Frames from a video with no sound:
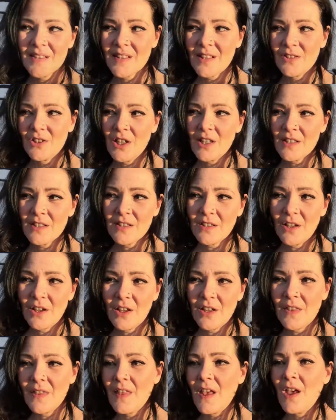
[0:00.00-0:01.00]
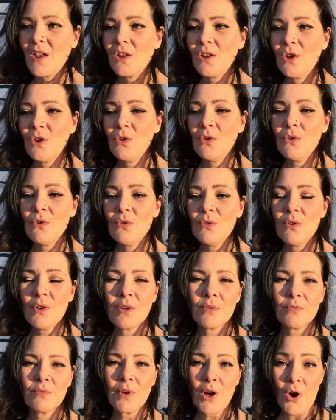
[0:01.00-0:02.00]
suggesting that you
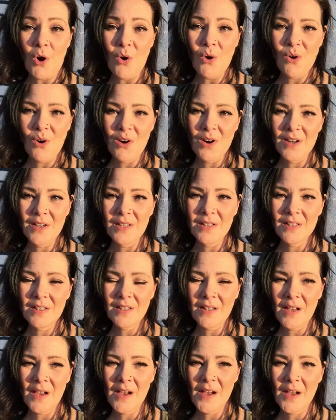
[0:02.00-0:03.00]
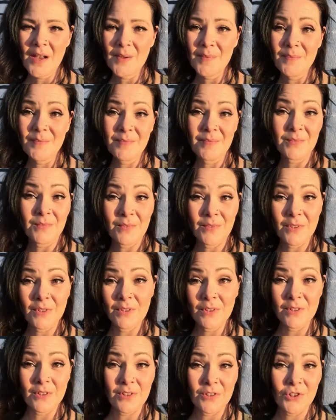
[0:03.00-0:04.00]
record um,
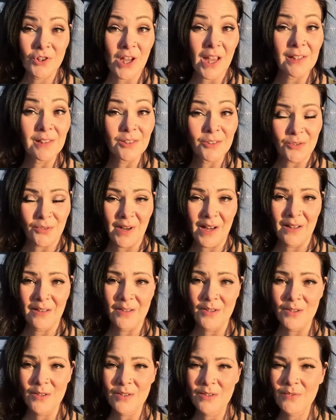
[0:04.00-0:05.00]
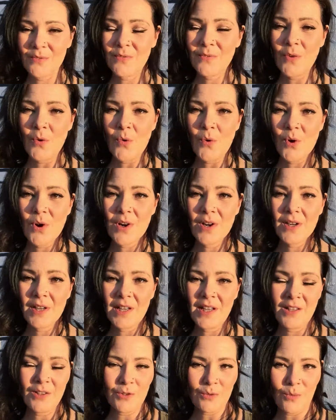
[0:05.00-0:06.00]
channel trailers for
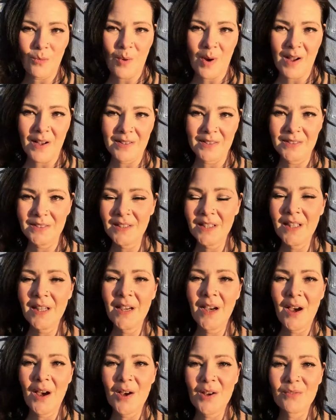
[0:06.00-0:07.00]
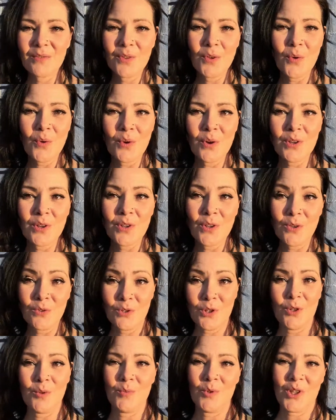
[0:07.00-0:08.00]
each one of your
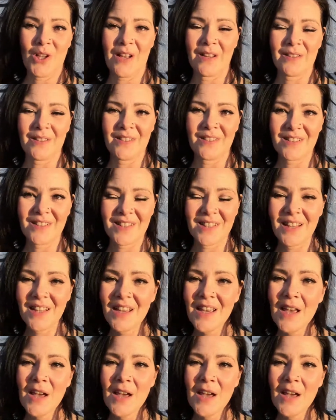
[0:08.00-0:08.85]
YouTube channels.